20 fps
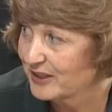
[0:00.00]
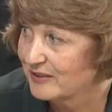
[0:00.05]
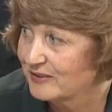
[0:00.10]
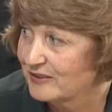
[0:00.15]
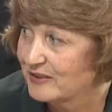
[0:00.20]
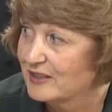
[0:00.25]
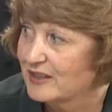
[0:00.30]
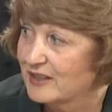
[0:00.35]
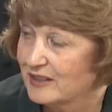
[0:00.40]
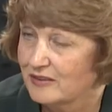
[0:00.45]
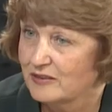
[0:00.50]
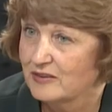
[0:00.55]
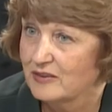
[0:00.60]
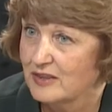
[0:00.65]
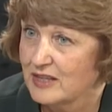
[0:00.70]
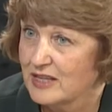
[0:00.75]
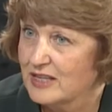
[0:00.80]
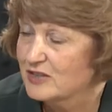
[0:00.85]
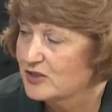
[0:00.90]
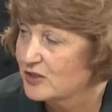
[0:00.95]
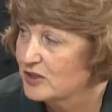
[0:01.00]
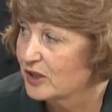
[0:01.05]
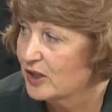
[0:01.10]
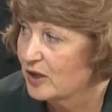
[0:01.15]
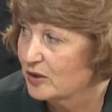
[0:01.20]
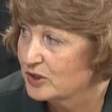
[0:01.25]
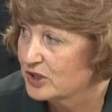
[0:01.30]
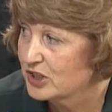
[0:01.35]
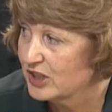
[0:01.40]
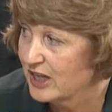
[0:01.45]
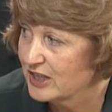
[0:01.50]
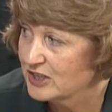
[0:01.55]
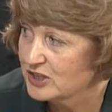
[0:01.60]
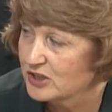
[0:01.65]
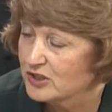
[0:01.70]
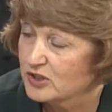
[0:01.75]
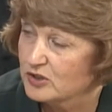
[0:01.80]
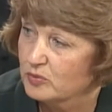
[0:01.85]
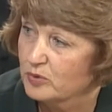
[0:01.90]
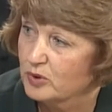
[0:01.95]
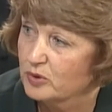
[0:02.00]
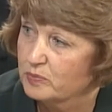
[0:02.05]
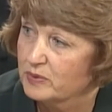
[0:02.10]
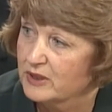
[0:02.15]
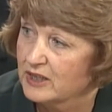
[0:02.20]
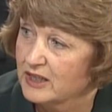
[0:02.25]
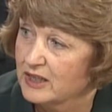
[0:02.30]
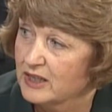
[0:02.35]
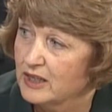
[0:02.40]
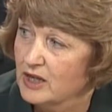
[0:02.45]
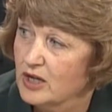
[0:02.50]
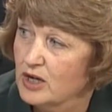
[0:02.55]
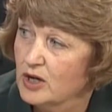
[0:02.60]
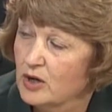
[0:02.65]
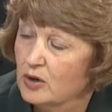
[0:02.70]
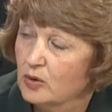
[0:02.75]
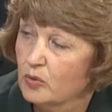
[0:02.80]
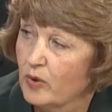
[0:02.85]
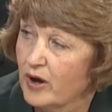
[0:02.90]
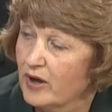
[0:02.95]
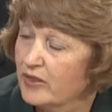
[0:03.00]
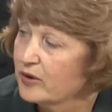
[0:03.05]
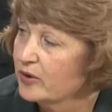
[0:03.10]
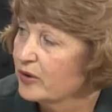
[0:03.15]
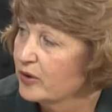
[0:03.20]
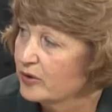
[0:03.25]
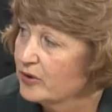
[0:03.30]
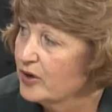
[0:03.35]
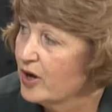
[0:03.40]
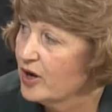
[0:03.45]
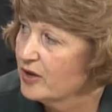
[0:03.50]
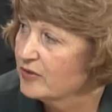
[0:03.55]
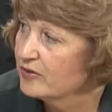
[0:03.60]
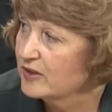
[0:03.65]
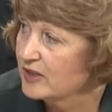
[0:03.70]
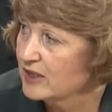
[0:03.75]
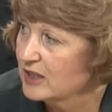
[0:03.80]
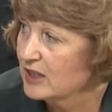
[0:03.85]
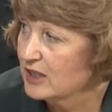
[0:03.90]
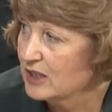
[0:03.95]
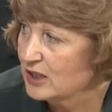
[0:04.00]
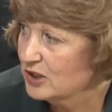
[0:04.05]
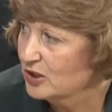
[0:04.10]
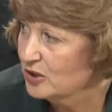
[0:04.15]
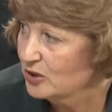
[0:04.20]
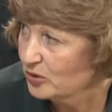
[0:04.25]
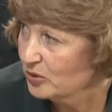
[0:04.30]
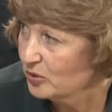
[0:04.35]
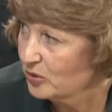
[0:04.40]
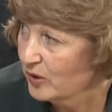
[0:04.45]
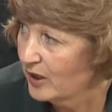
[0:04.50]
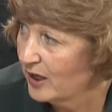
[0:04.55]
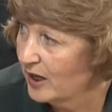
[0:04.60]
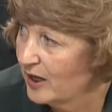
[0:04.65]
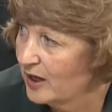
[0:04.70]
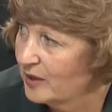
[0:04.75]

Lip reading: in these negotiations will be whether or not the EU